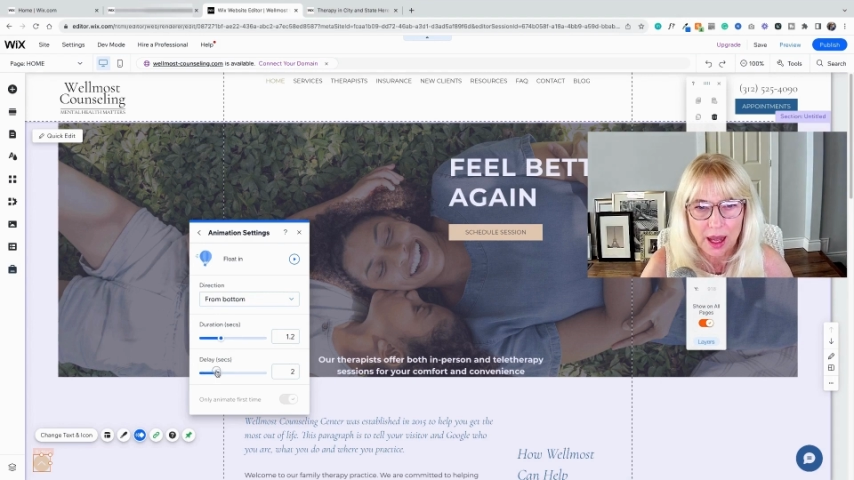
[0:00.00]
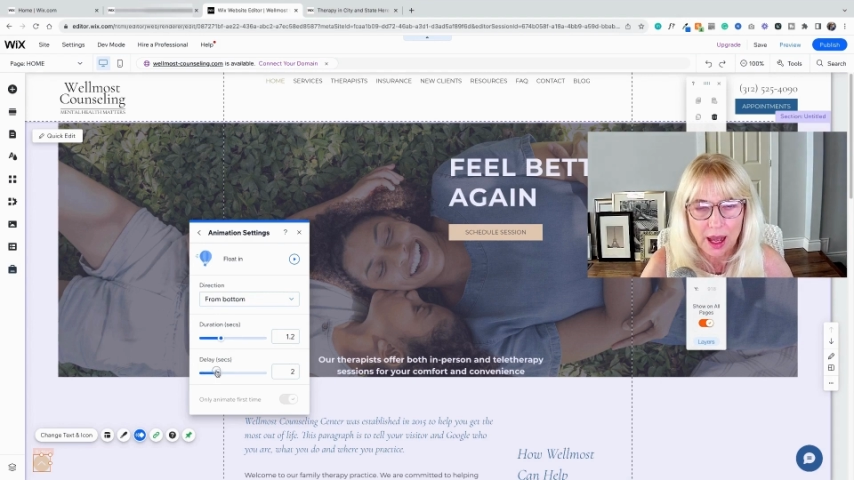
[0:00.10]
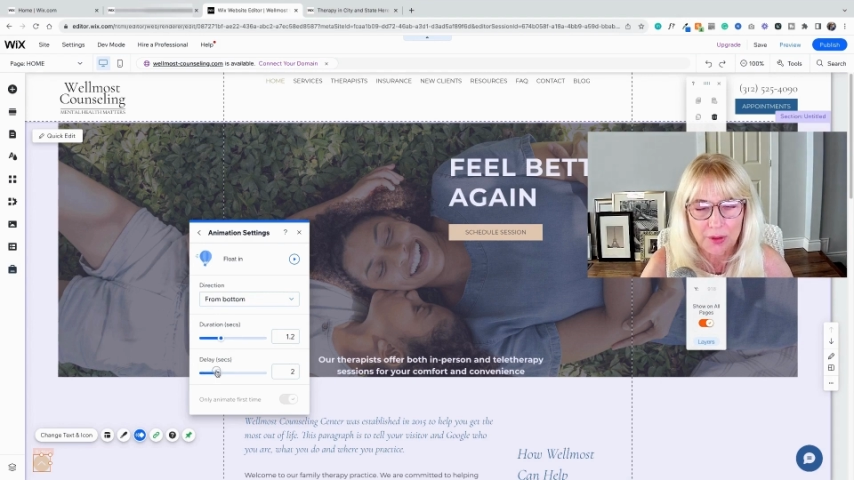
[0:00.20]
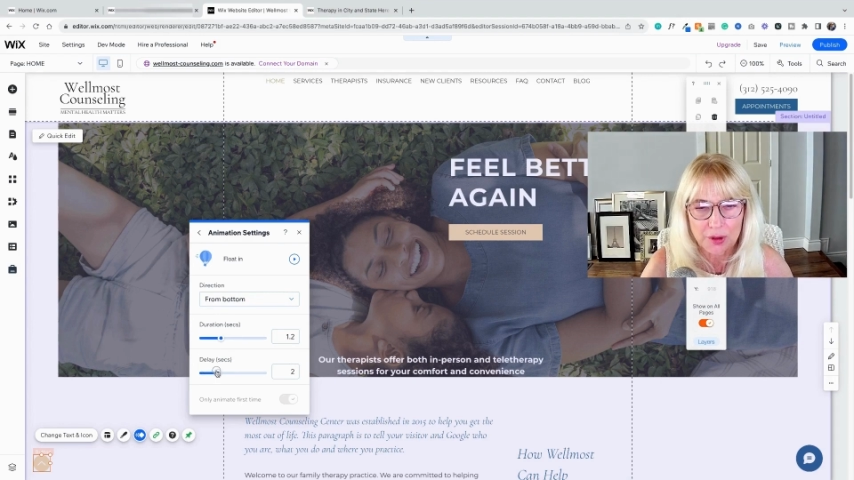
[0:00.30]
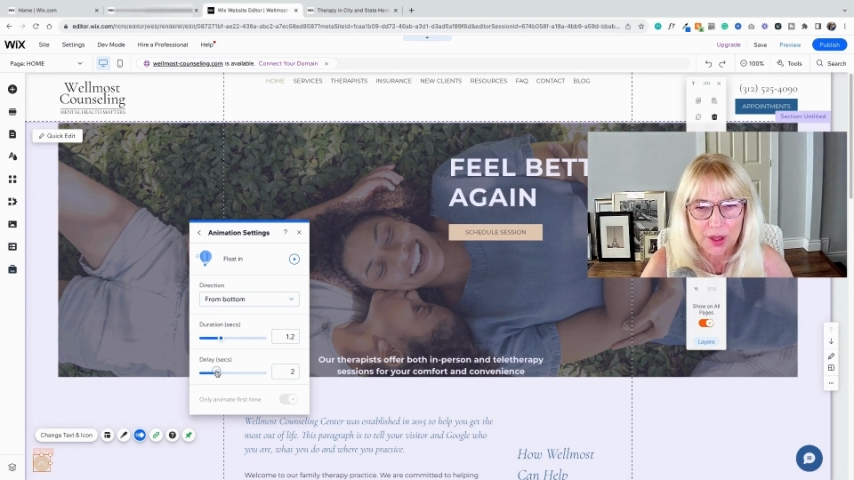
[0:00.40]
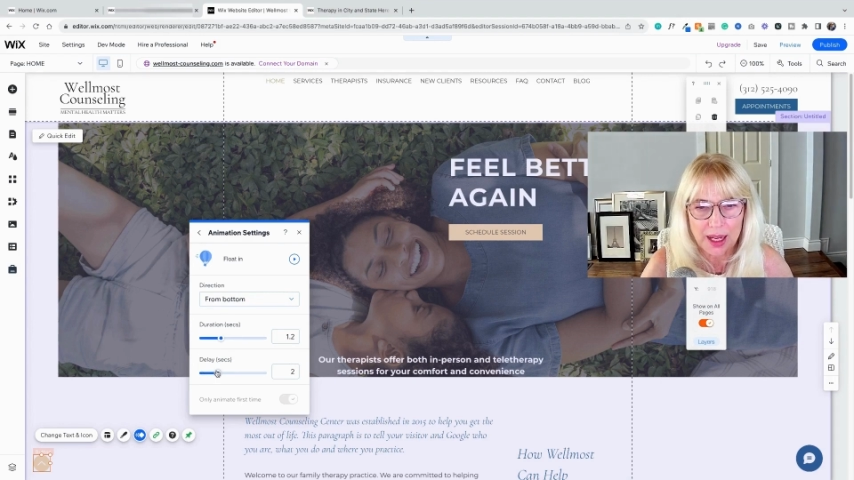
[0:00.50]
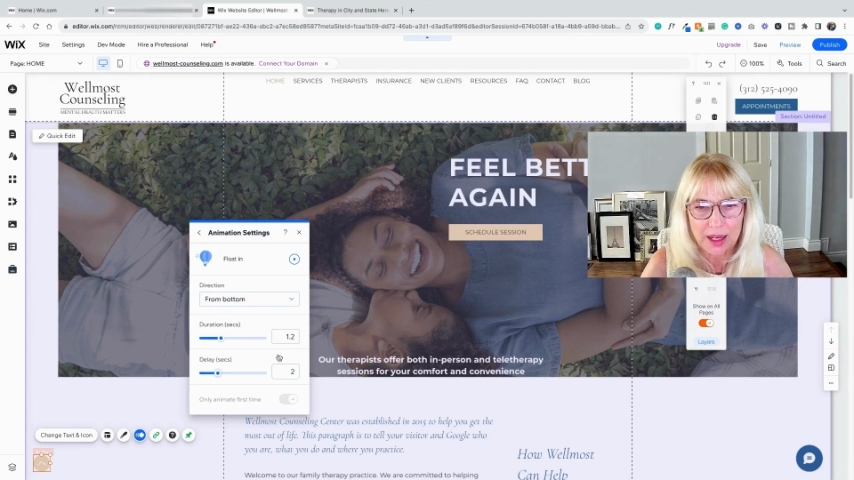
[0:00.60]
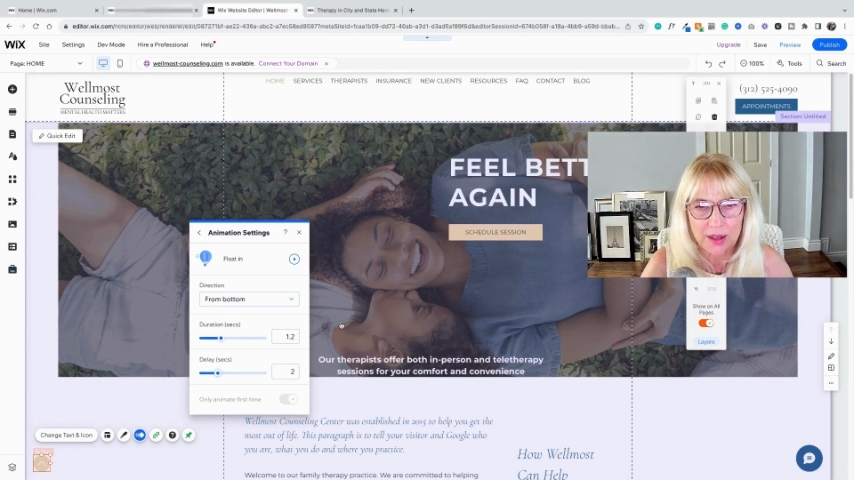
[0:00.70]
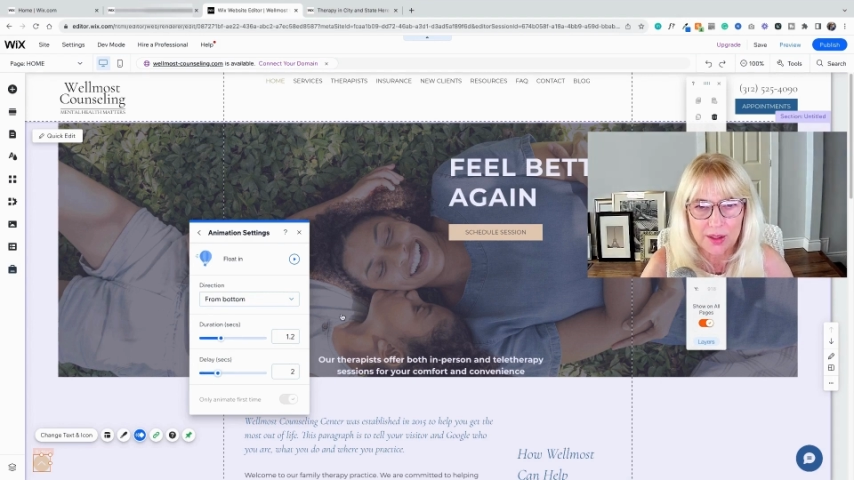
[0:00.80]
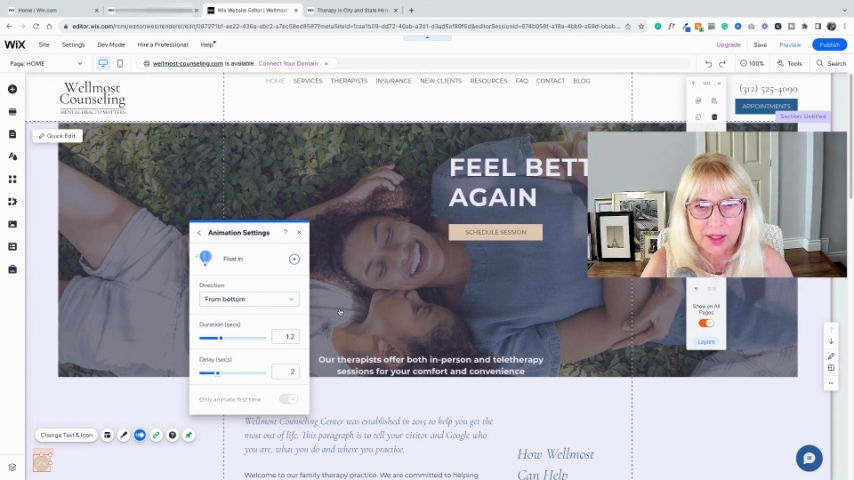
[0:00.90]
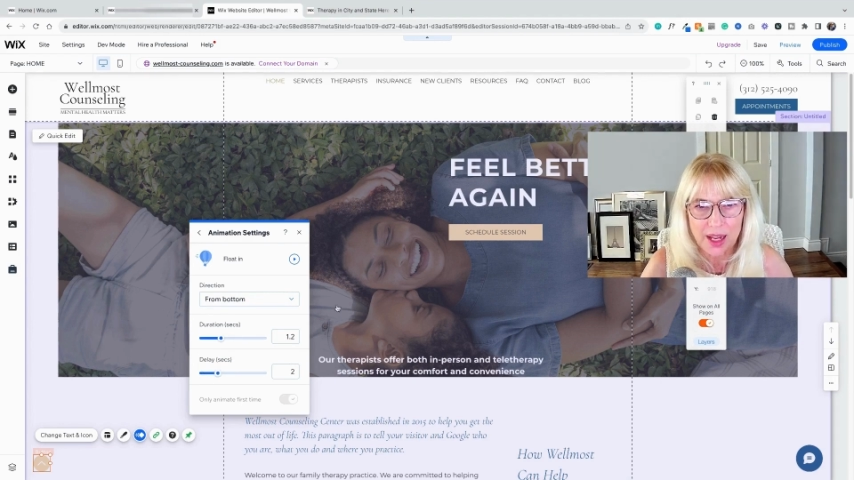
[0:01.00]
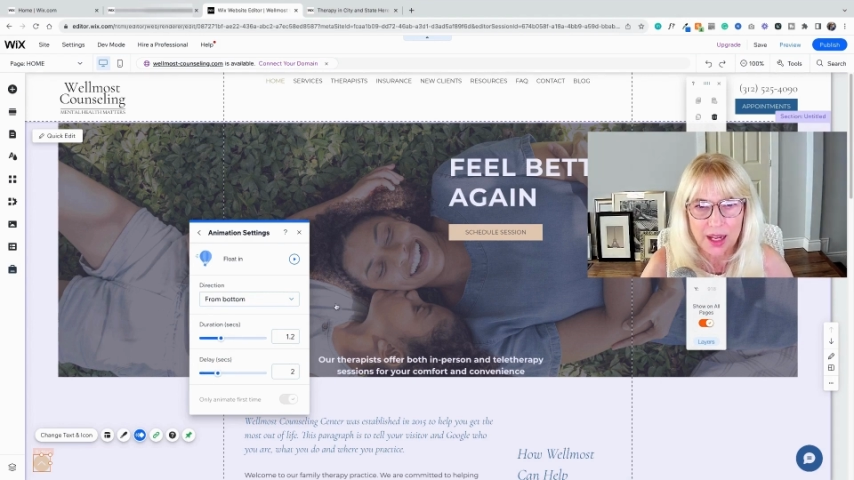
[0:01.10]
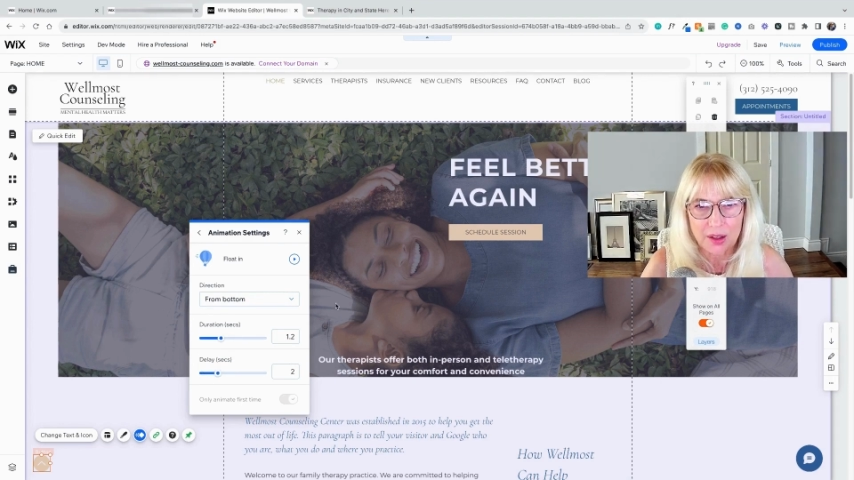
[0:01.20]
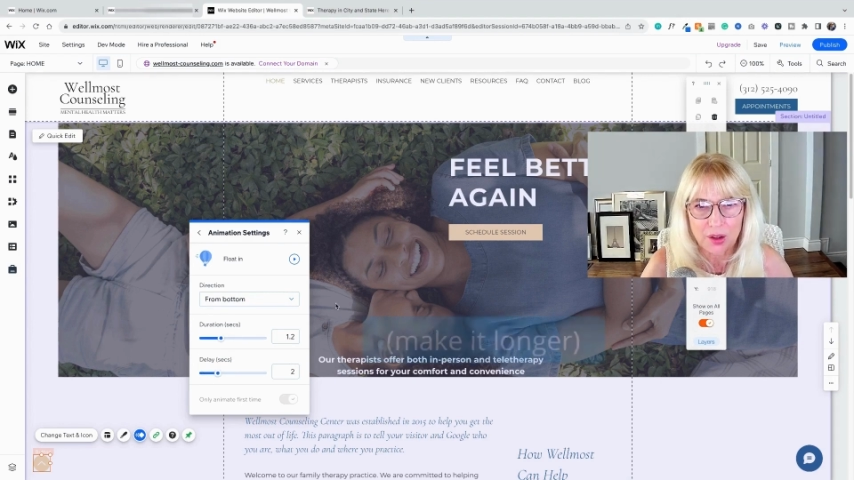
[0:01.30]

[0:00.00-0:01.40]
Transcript: after they get on the site.